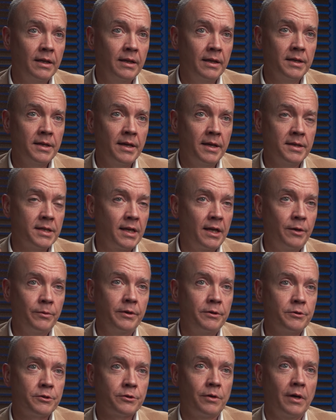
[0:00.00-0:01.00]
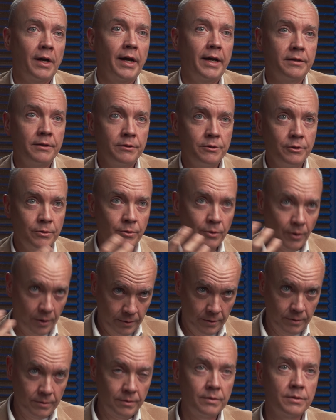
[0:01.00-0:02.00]
as anyone who's tried to do
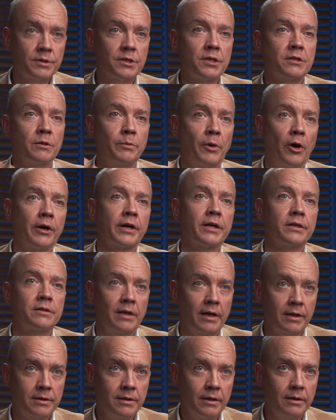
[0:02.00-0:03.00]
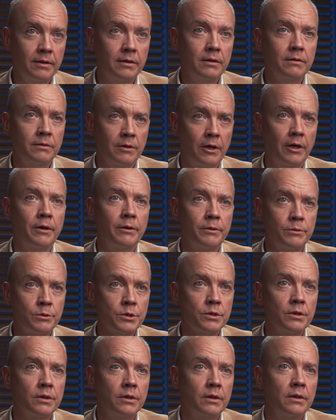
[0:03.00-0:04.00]
system architecting
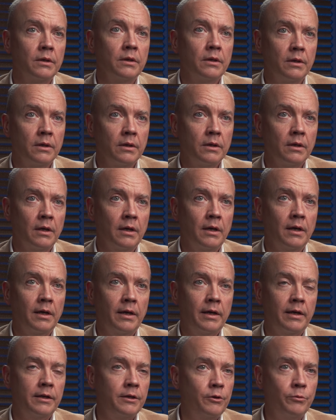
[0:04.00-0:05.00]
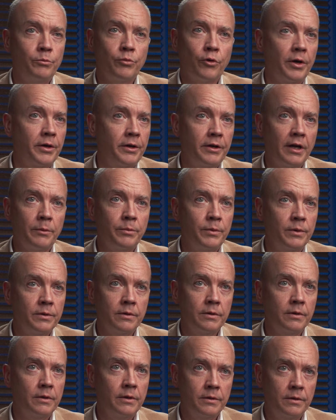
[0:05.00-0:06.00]
knows, and you brought it up
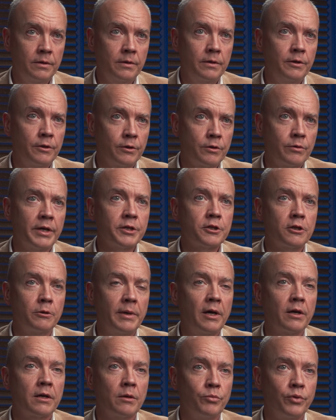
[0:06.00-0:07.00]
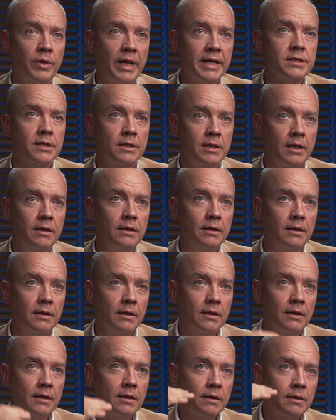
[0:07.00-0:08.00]
in your question about complexity,
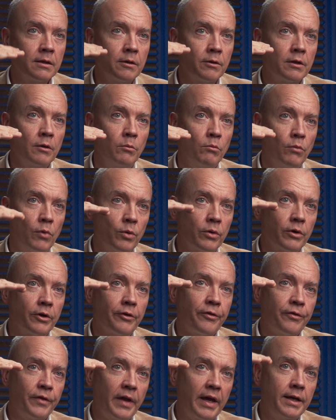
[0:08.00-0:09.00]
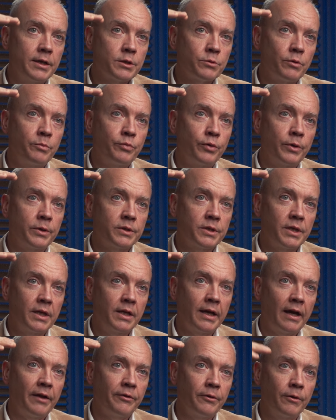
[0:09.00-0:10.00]
the more things we put
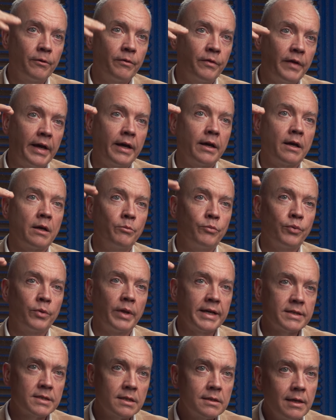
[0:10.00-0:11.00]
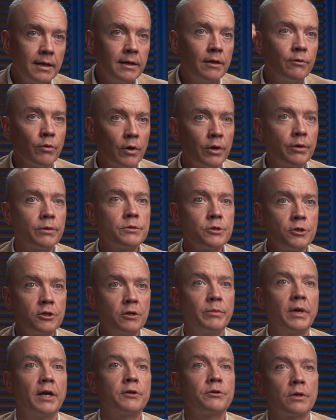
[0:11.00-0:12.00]
together, that complexity grows
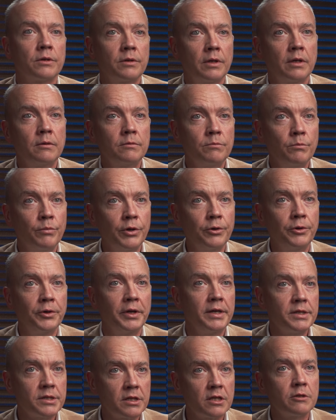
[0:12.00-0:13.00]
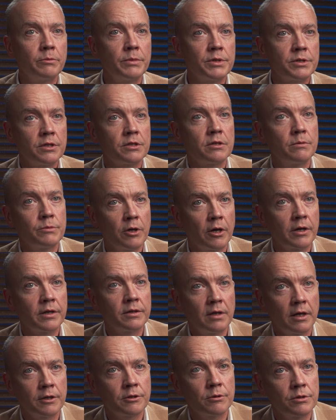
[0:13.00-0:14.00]
geometrically. Building system of systems
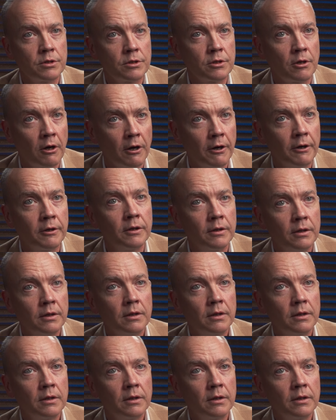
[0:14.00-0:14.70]
architectures is hard.